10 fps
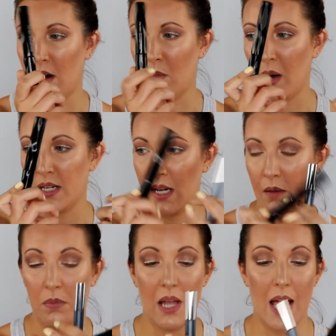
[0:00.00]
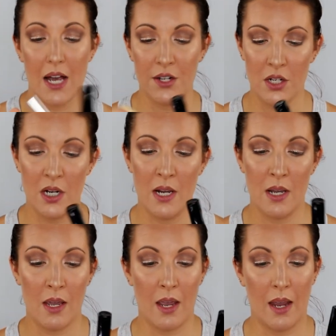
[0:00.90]
on my top lash
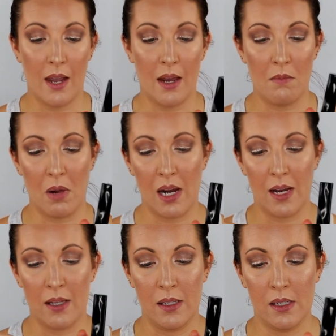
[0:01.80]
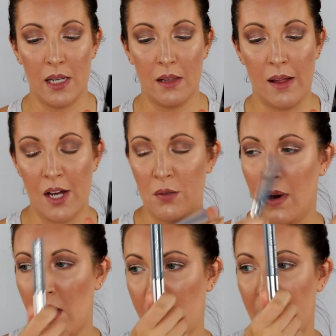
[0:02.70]
and my Clinique Lash
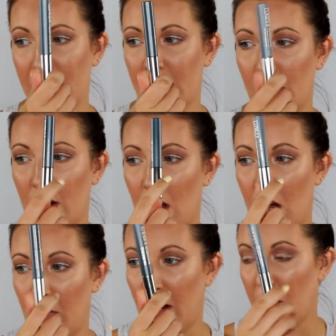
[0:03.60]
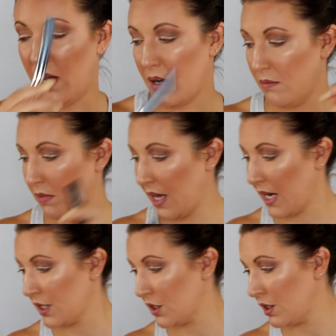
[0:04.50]
Power Mascara on my bottom
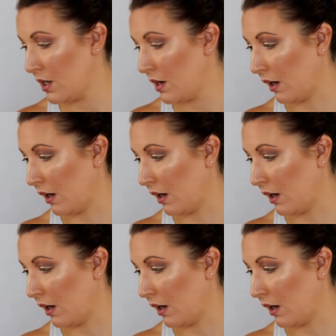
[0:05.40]
lash.